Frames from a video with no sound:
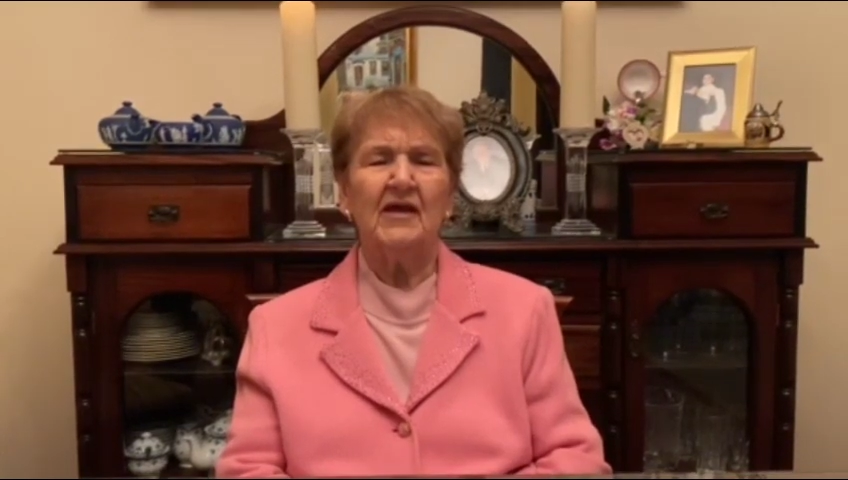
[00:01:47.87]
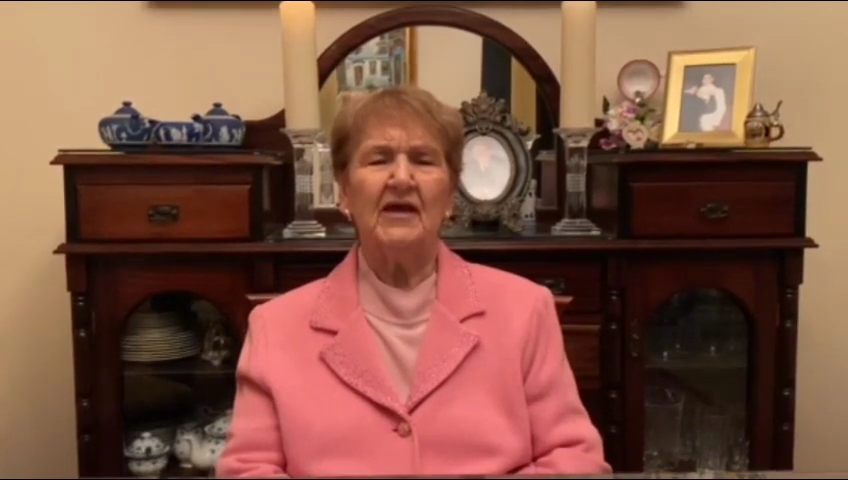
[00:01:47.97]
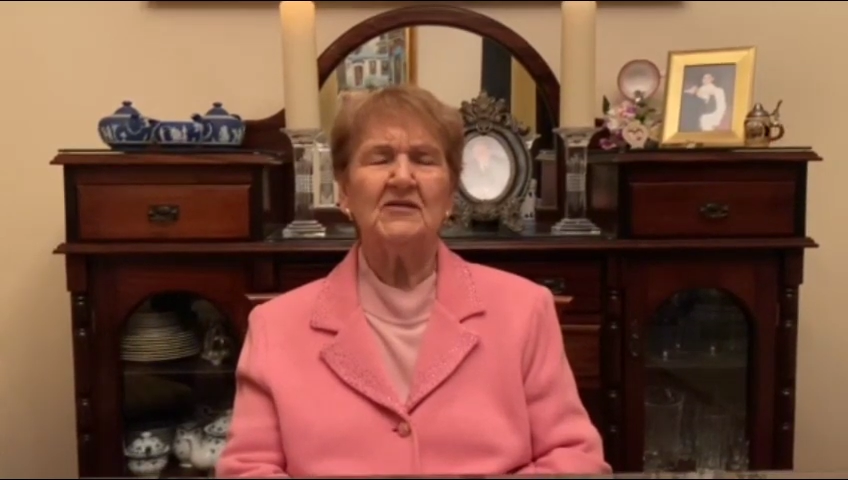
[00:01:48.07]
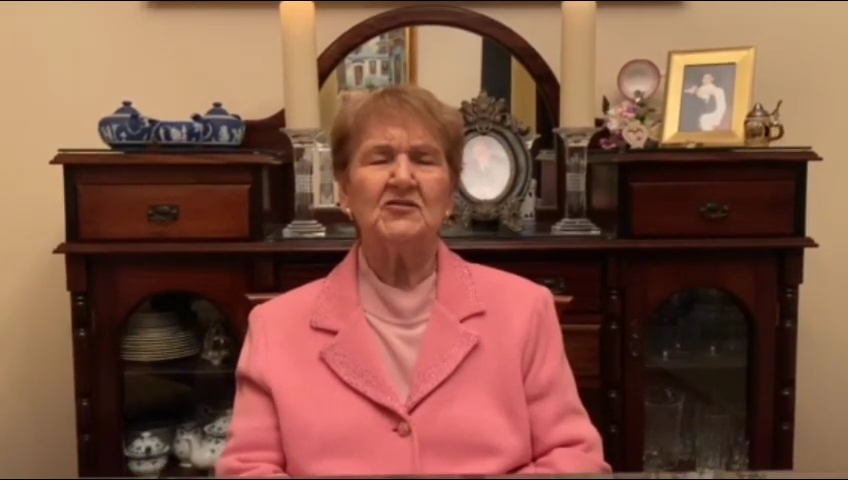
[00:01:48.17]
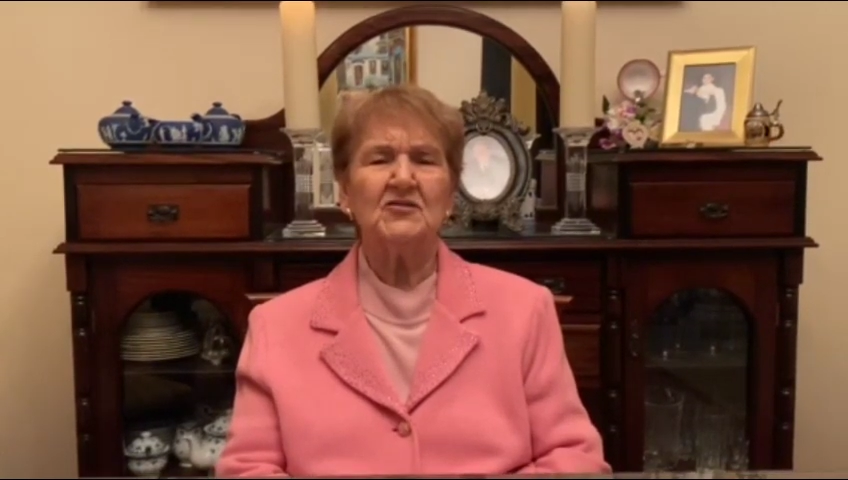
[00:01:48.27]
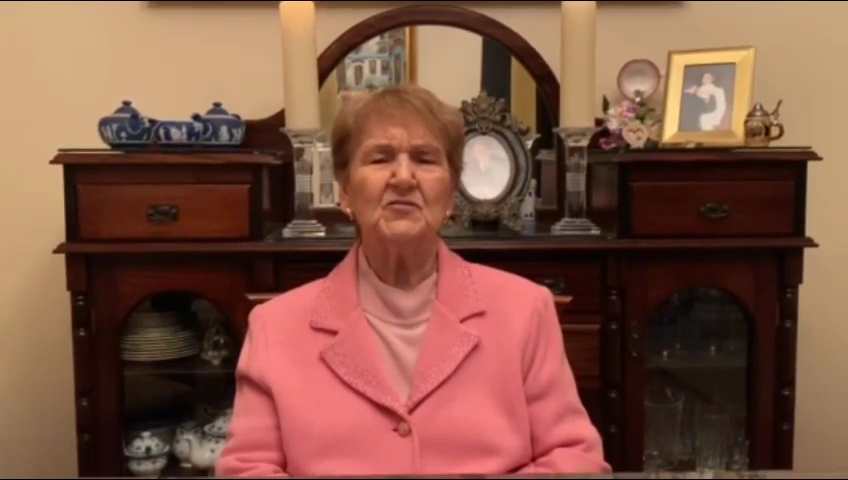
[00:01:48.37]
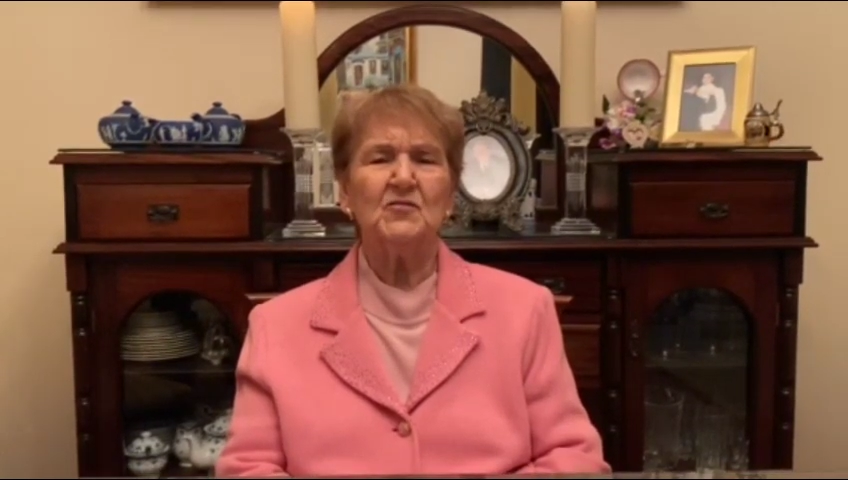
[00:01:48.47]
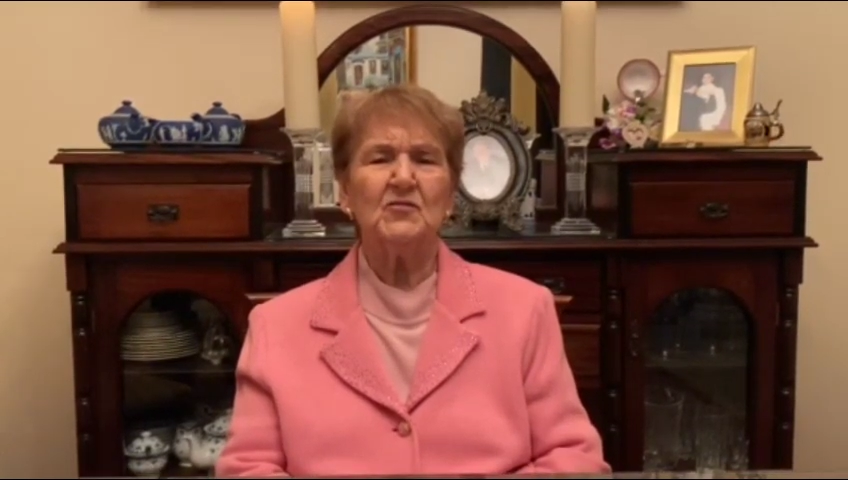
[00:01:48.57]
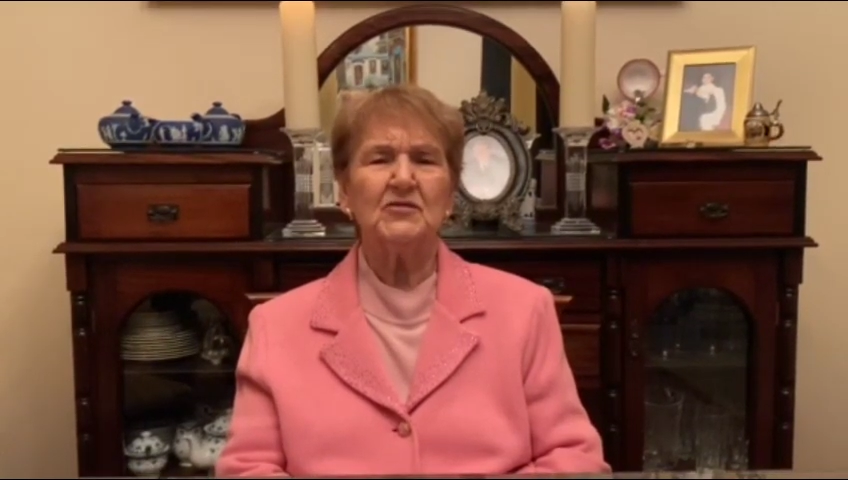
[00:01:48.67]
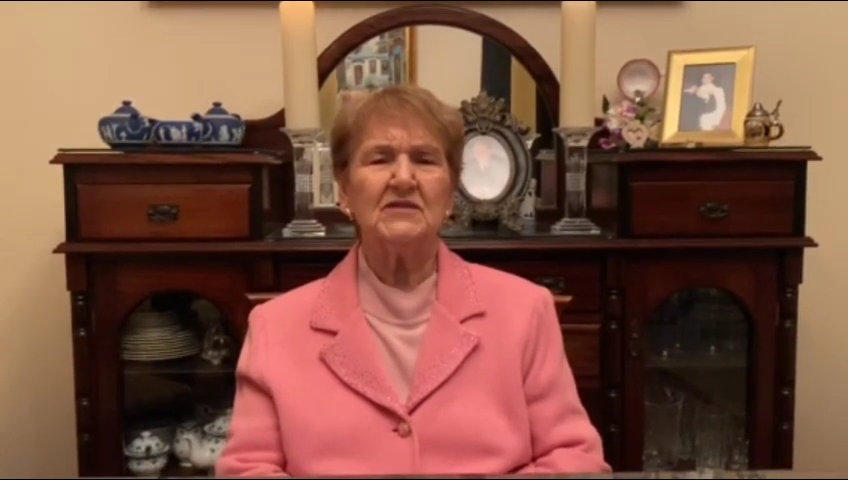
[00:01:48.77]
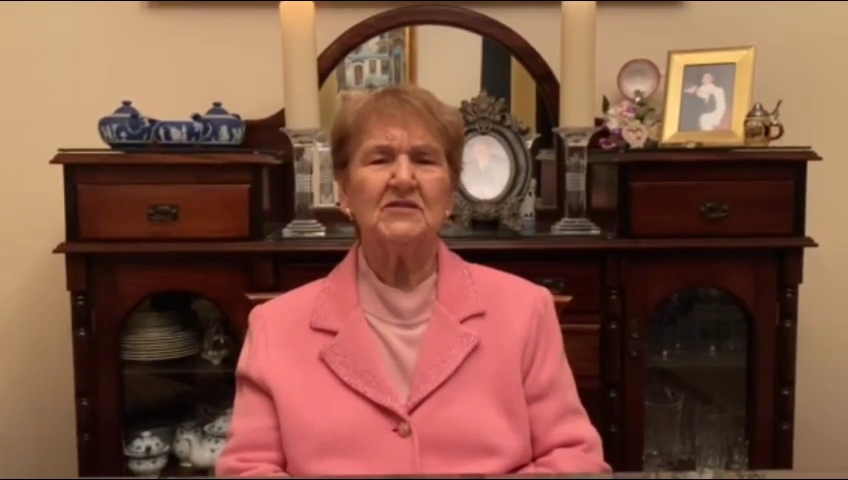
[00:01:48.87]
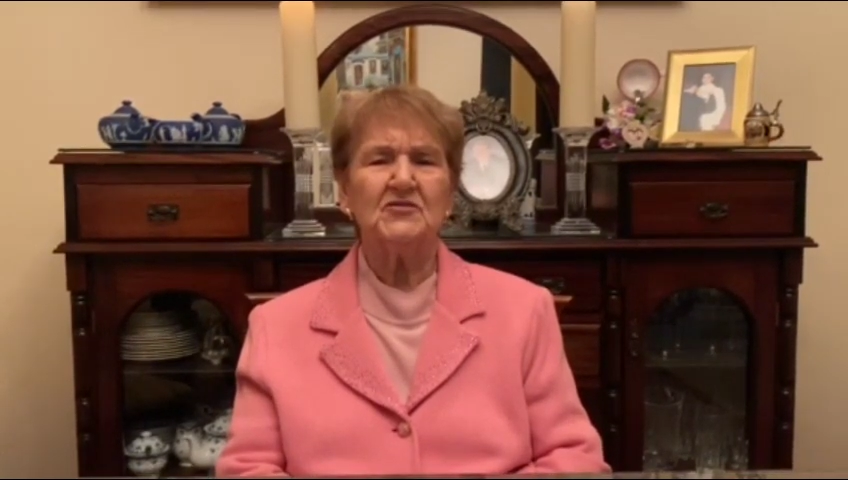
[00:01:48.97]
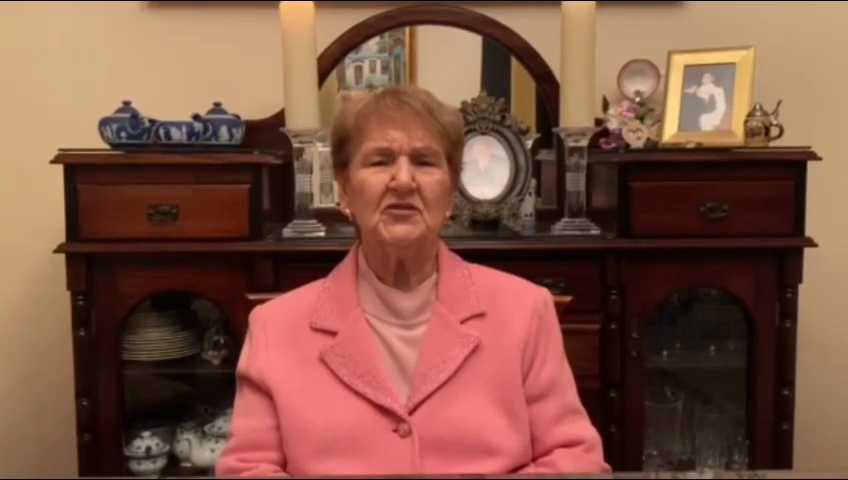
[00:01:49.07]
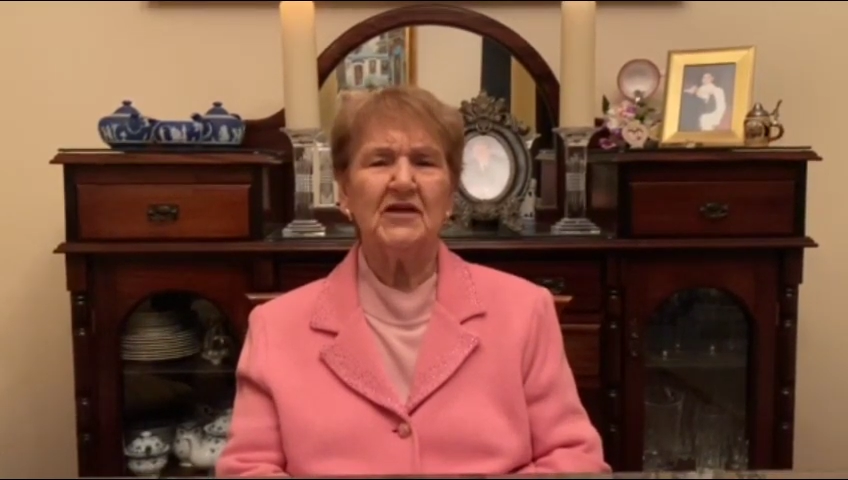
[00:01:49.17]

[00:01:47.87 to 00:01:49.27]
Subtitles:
and just walked into